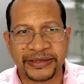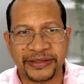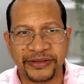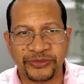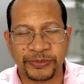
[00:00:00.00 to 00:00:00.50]

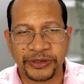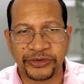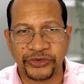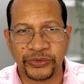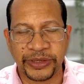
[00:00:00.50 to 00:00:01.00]
he's
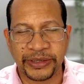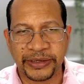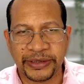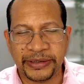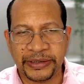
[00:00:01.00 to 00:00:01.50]
been doing
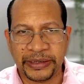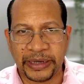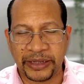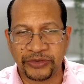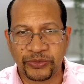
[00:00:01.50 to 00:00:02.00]

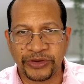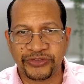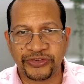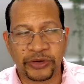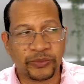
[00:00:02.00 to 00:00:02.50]
and
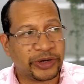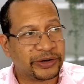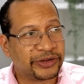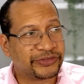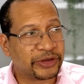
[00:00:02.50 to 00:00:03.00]
raising
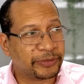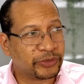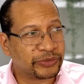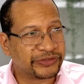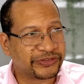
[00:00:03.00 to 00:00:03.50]
awareness
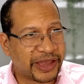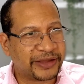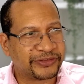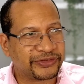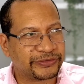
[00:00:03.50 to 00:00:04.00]
about the
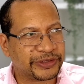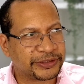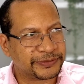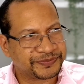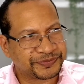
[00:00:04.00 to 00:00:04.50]
science of it.
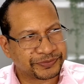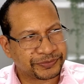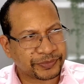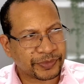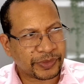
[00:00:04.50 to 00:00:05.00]

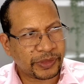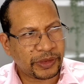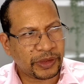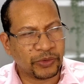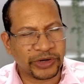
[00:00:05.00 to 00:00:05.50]

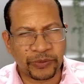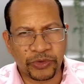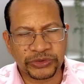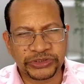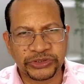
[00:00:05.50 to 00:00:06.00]
What I
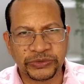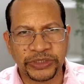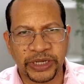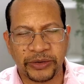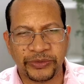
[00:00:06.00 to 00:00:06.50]
want to do
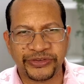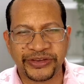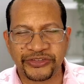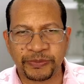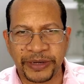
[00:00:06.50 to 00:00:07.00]
now is
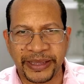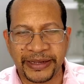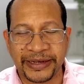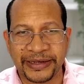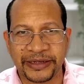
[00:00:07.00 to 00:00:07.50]

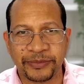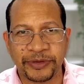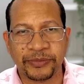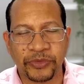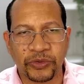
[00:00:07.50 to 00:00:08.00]
explain a little
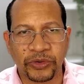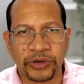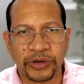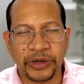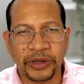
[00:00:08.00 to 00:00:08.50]
bit
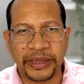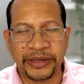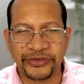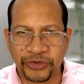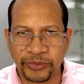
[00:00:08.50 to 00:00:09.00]
more
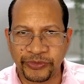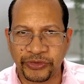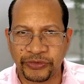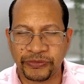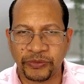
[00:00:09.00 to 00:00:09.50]
in terms
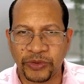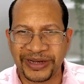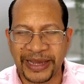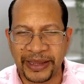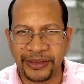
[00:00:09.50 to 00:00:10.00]
of
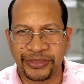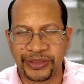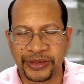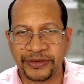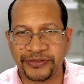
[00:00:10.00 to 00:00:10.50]
what I
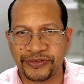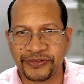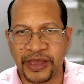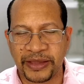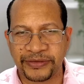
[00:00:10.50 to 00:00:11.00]
think is the
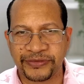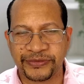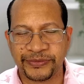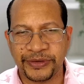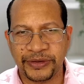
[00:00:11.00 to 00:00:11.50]

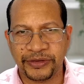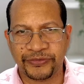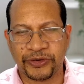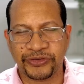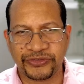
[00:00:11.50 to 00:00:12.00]
science. The
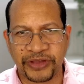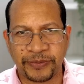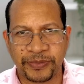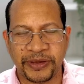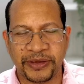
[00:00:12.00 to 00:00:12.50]
first
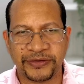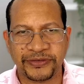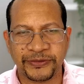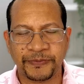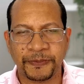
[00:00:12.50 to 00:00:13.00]
step
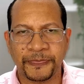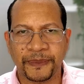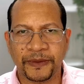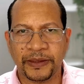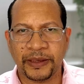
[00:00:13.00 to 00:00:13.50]
is,
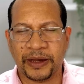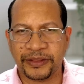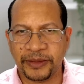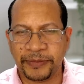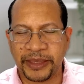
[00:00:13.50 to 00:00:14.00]
are
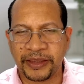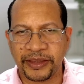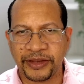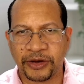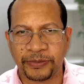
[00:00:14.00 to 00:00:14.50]
they
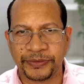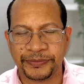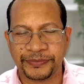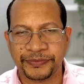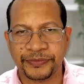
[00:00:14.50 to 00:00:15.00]
making it up?
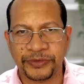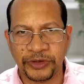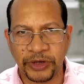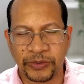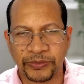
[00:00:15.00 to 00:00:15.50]

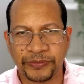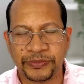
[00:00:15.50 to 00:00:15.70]
No.